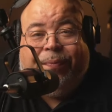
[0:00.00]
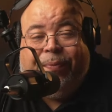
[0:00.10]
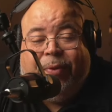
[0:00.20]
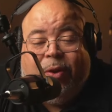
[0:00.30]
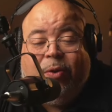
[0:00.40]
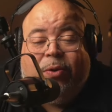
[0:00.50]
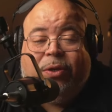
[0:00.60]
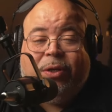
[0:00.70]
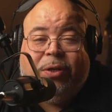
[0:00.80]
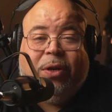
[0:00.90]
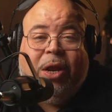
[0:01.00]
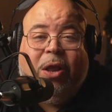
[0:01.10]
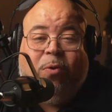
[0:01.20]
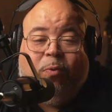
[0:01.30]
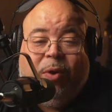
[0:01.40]
you should
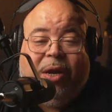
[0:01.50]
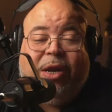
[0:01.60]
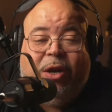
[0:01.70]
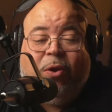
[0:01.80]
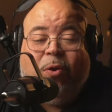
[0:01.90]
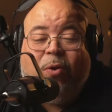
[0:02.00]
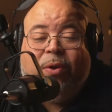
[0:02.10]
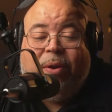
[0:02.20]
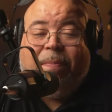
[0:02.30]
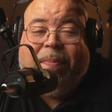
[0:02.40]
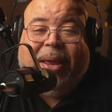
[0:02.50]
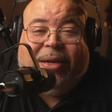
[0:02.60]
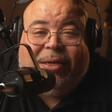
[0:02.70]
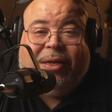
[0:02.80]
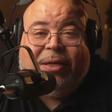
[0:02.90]
really learn the
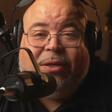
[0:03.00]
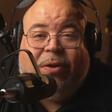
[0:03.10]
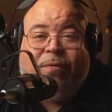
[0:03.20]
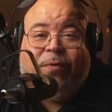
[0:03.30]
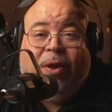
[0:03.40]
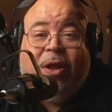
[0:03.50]
basics of